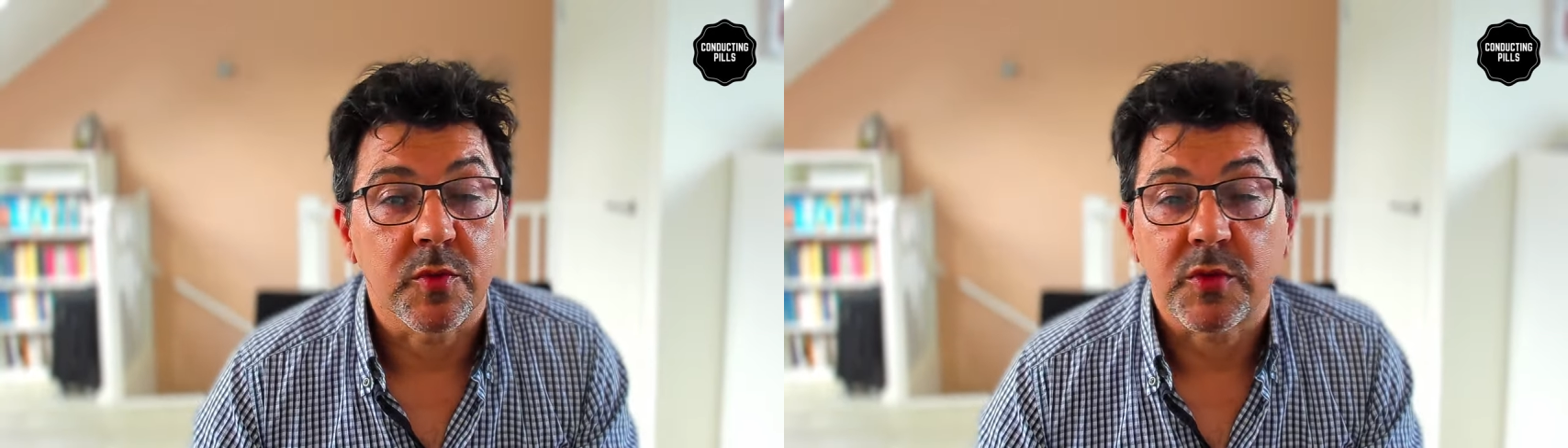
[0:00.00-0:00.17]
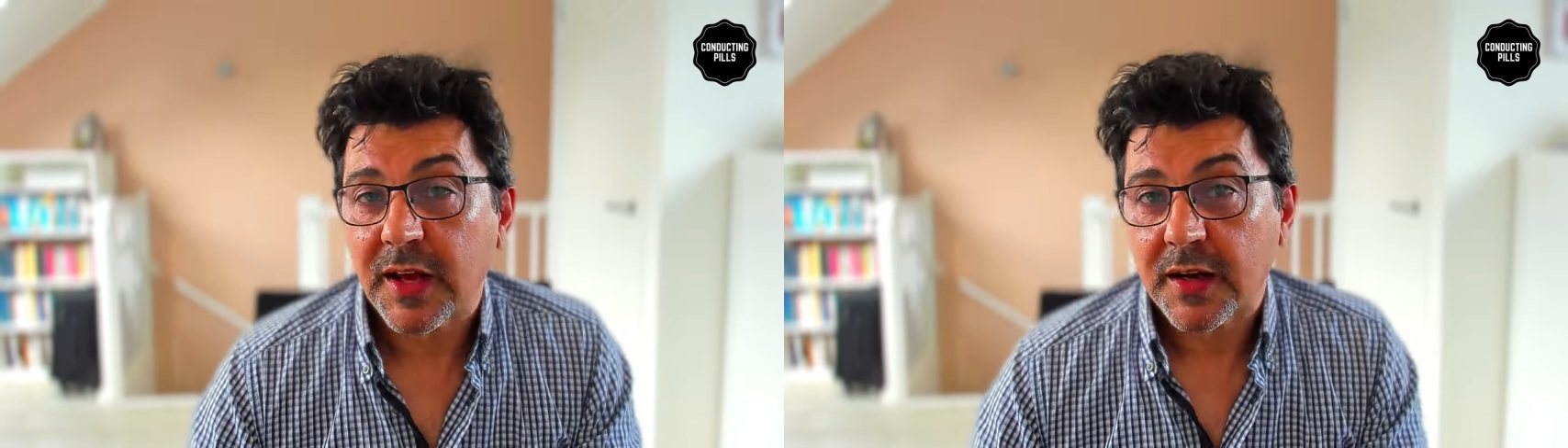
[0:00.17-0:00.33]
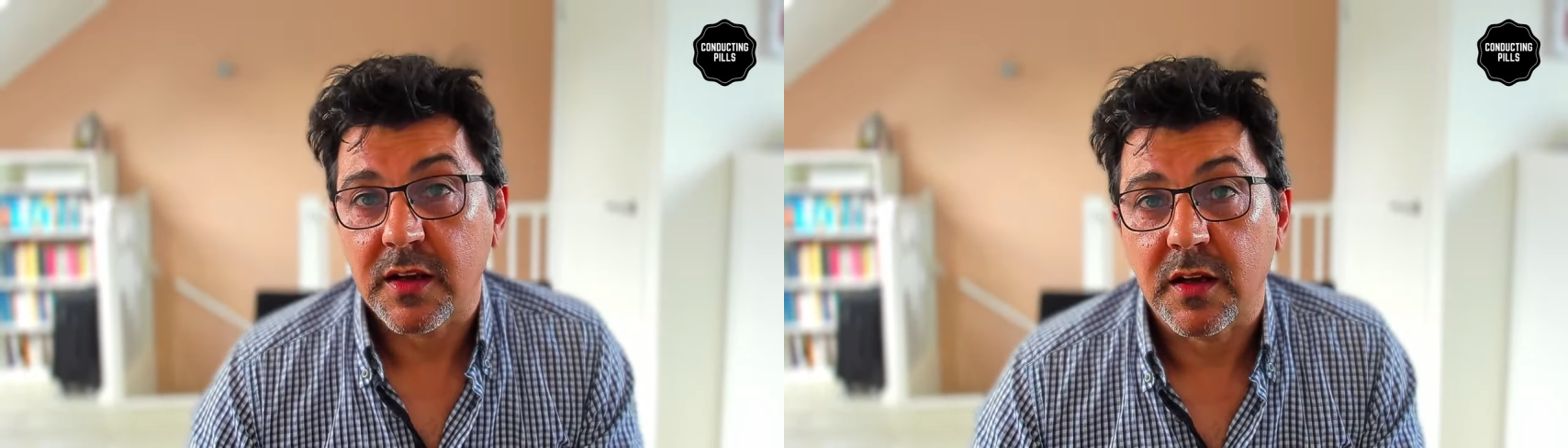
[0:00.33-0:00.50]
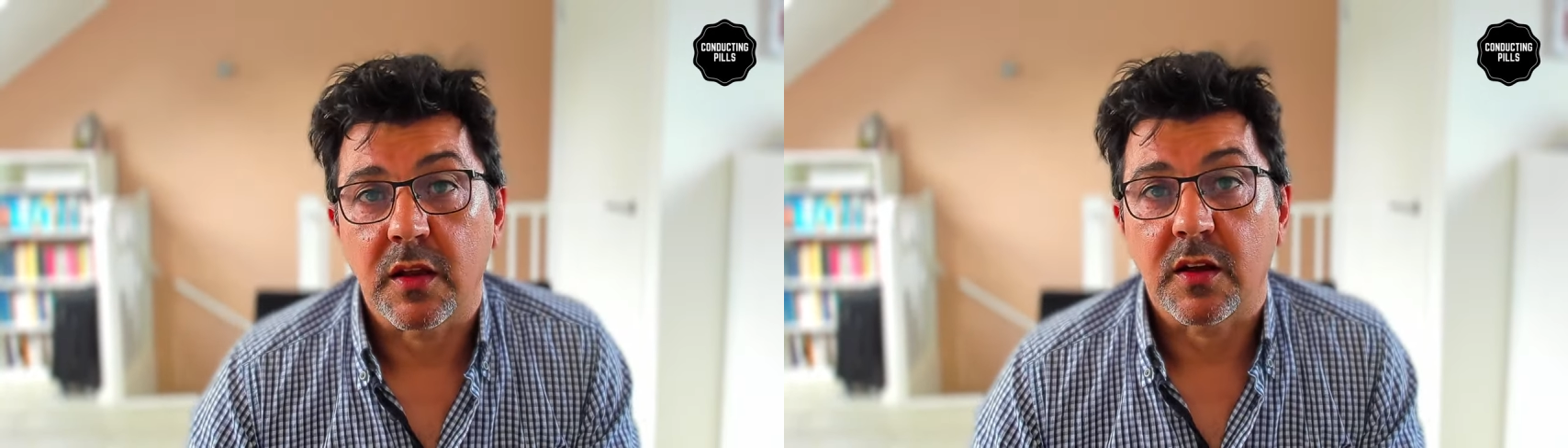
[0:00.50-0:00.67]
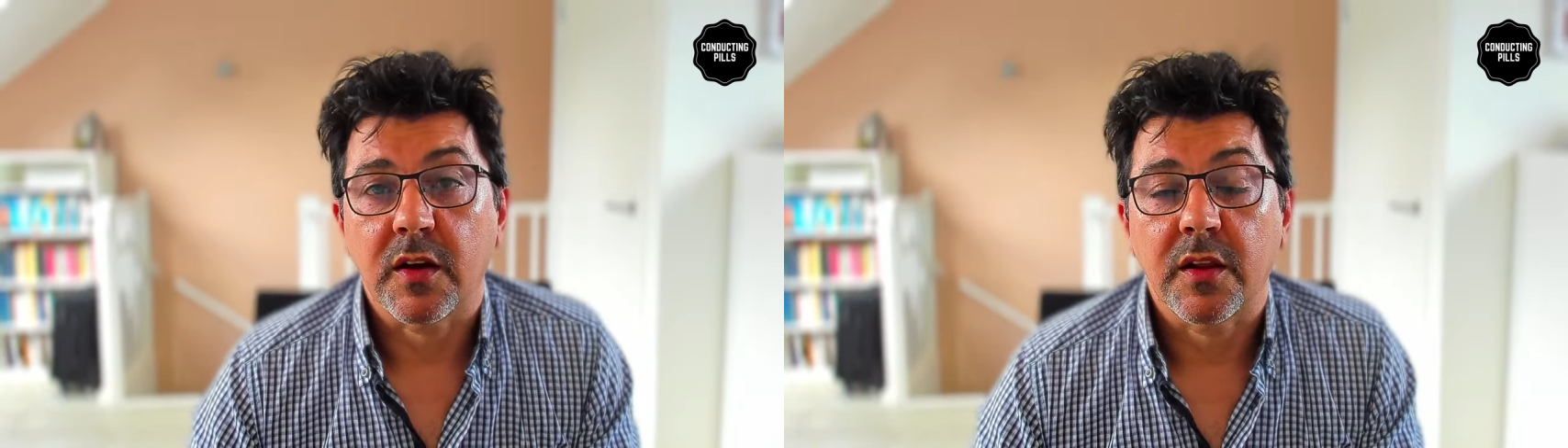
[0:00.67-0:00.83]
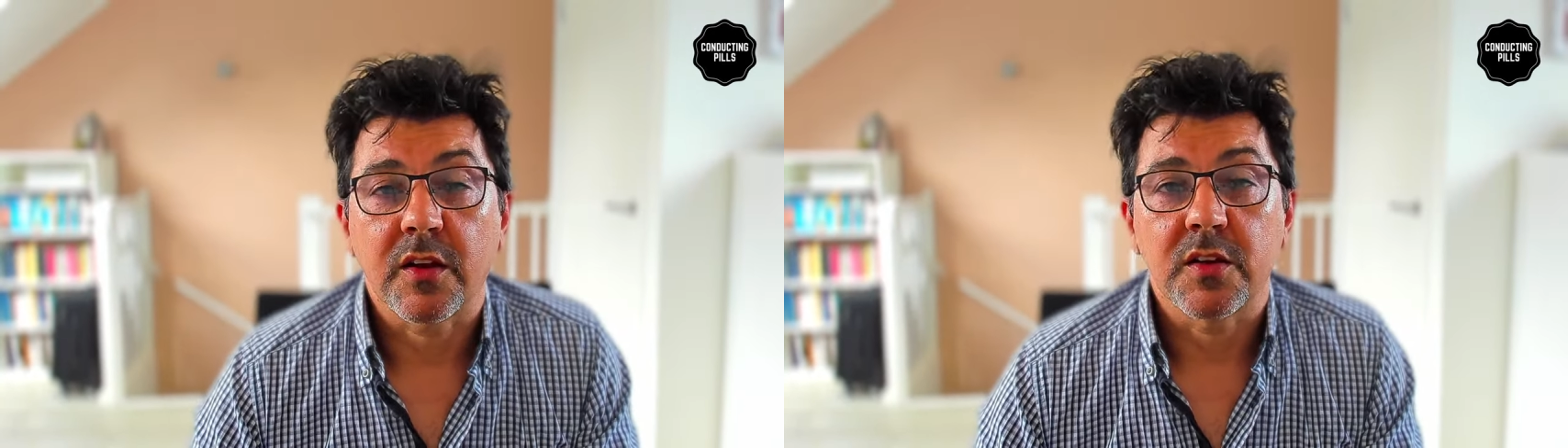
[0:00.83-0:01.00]
more technical
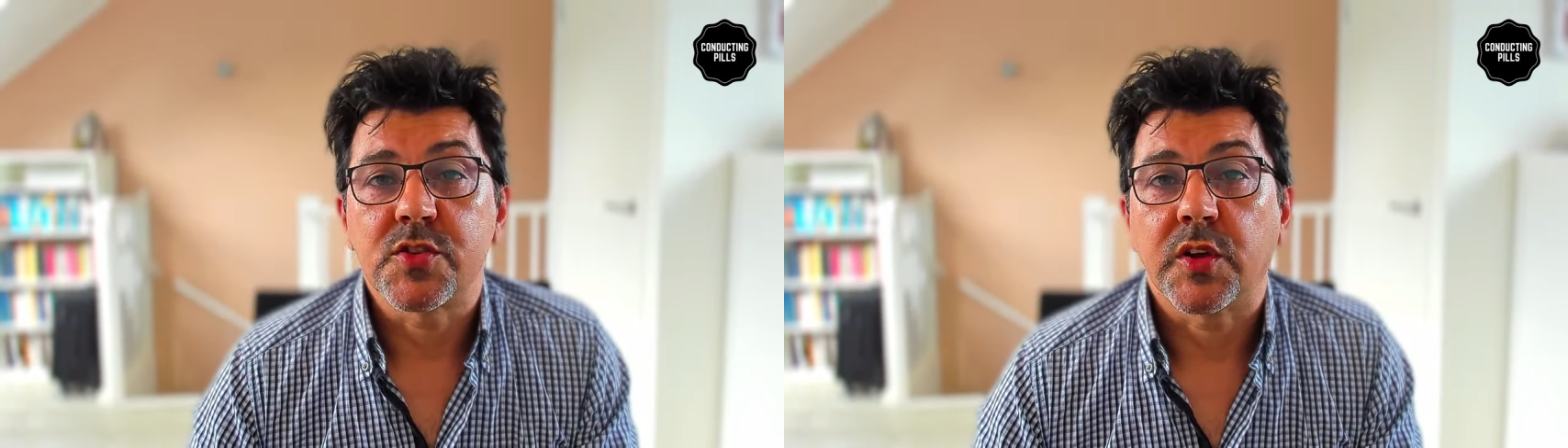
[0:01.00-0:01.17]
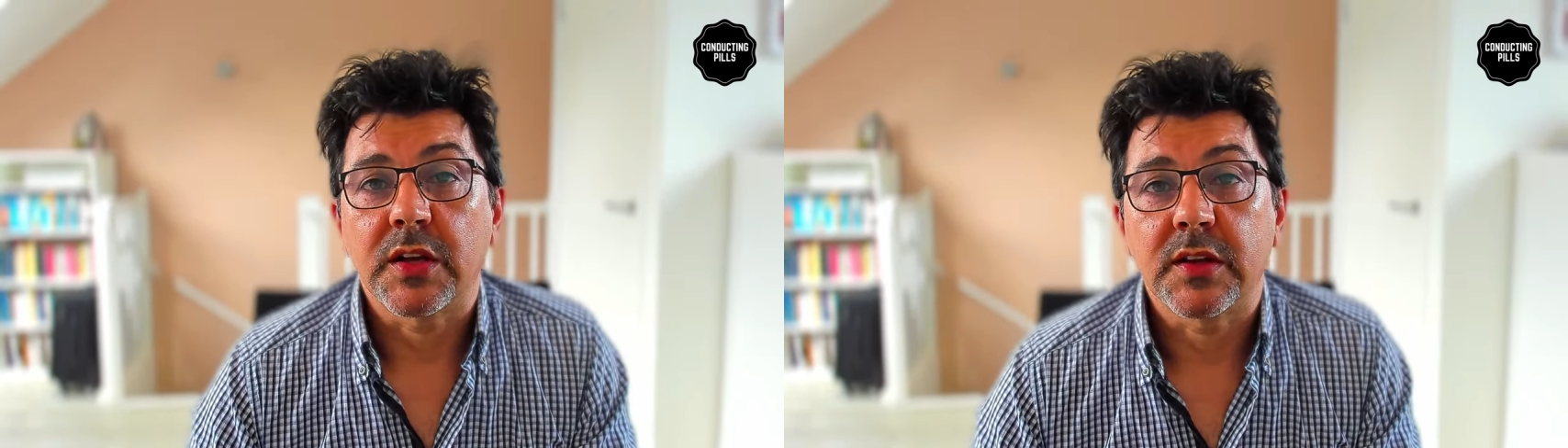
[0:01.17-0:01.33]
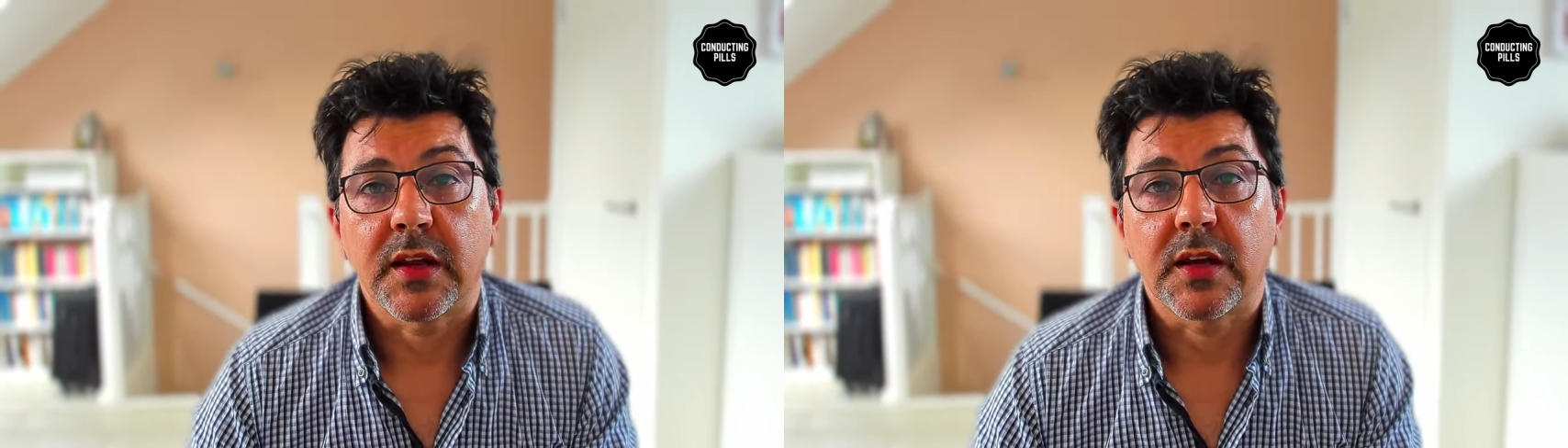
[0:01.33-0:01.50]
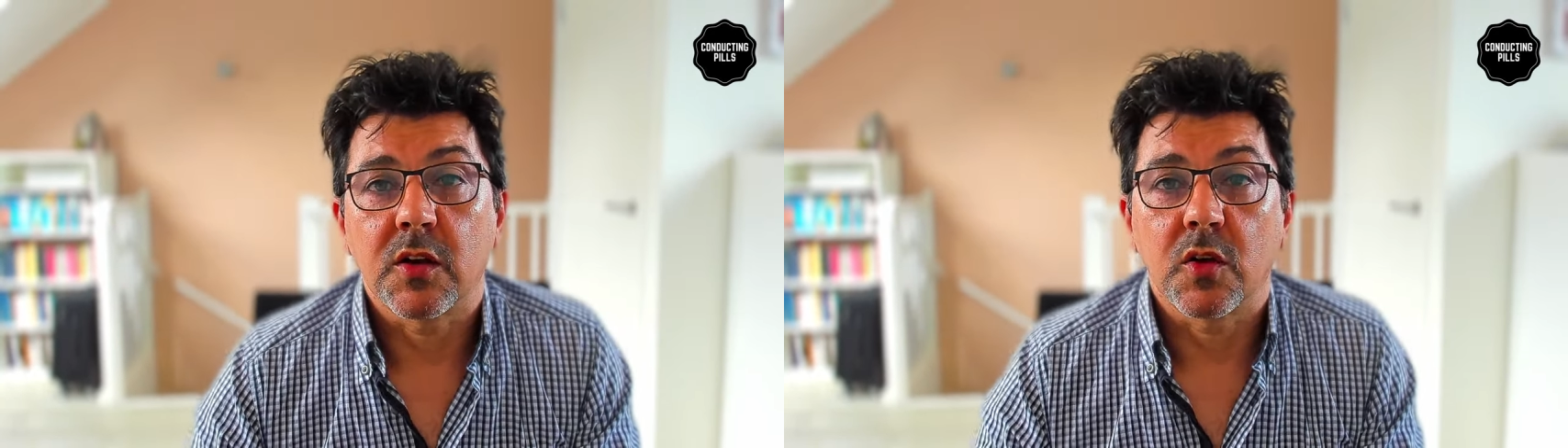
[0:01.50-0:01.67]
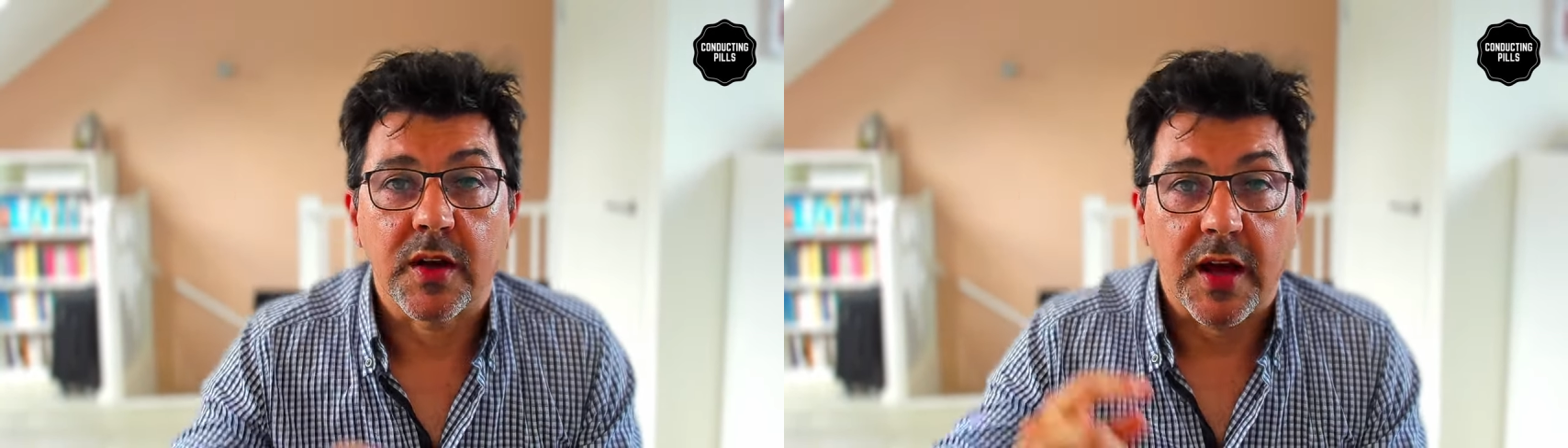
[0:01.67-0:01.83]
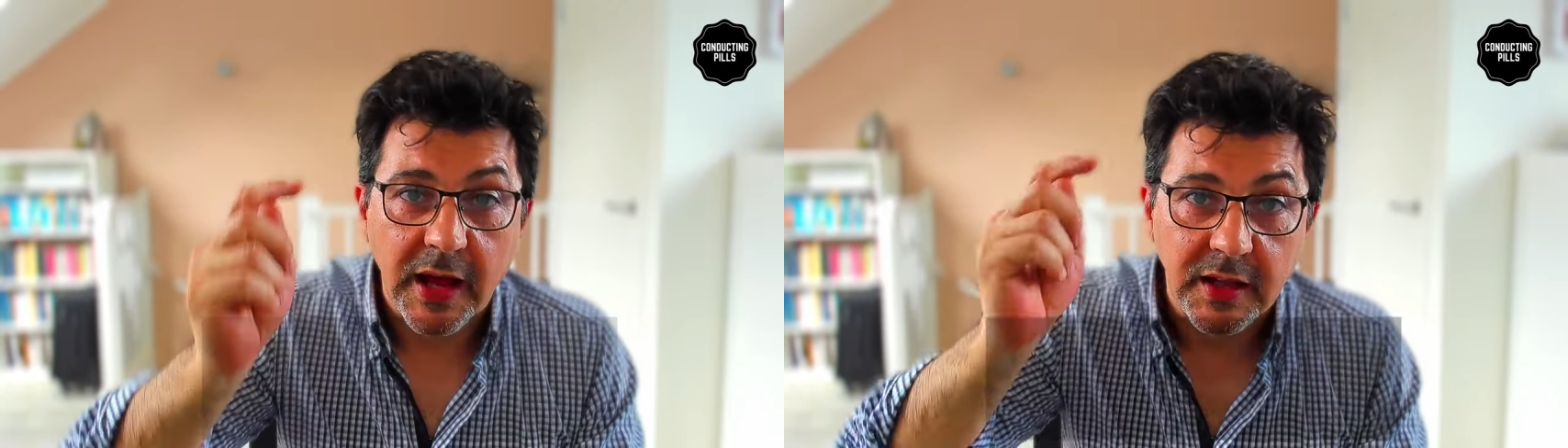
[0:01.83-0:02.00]
articles, you can take a
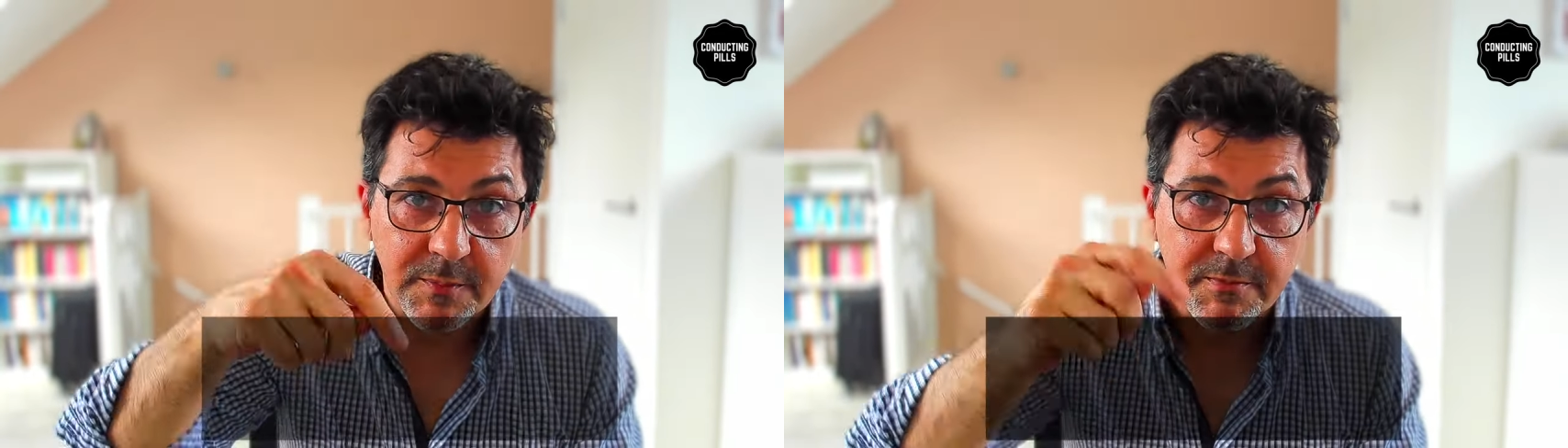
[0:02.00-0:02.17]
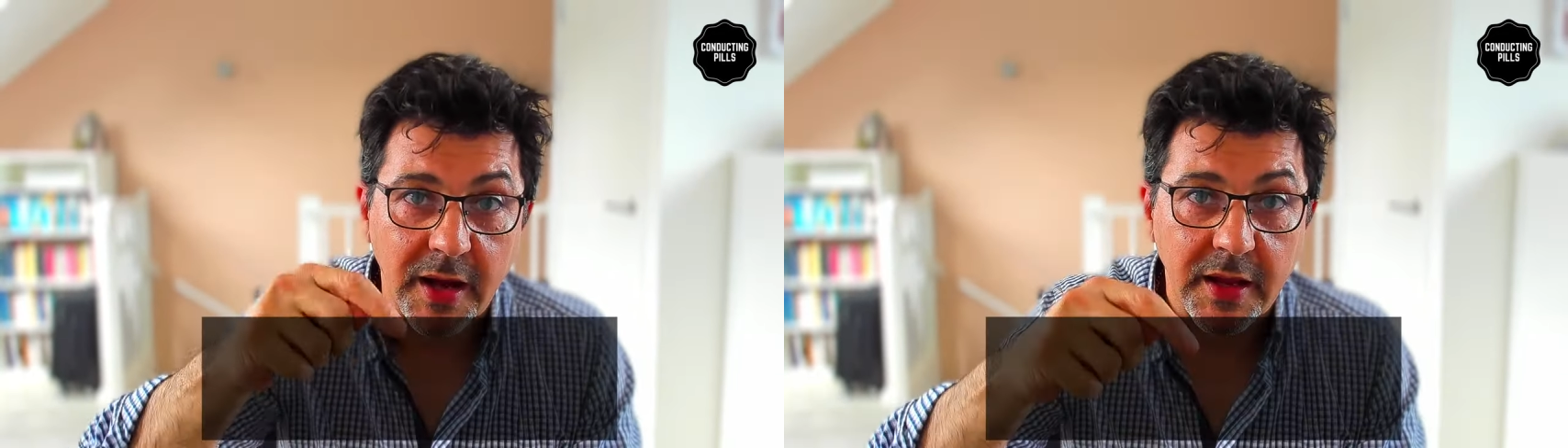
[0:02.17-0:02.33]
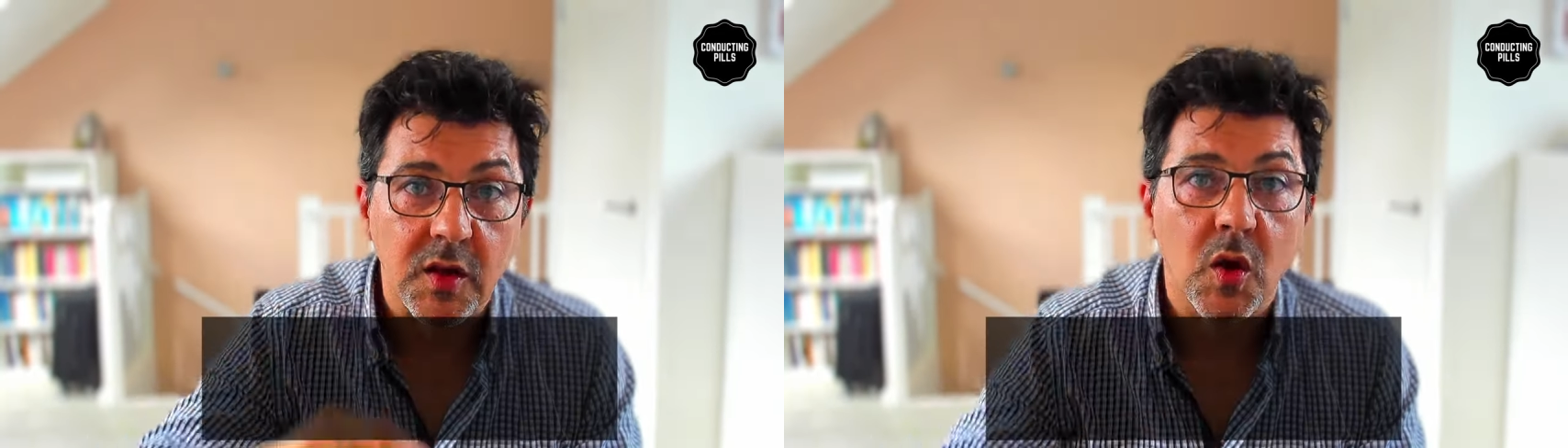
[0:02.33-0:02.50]
look at my